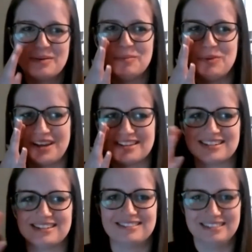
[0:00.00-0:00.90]
because
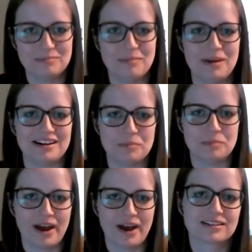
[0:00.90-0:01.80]
it made an
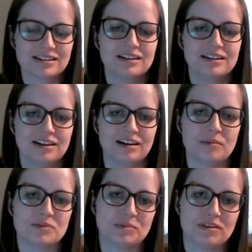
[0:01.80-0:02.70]
impact.
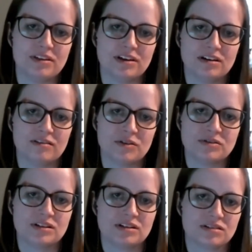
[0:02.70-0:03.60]
So be thinking of
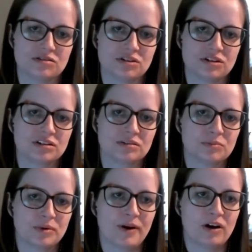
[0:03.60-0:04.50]
those things as you're
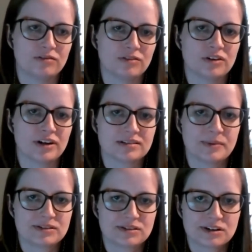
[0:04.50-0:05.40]
preparing for your next
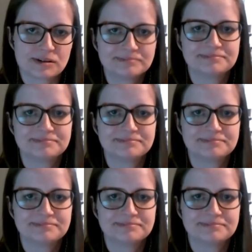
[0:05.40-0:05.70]
semester.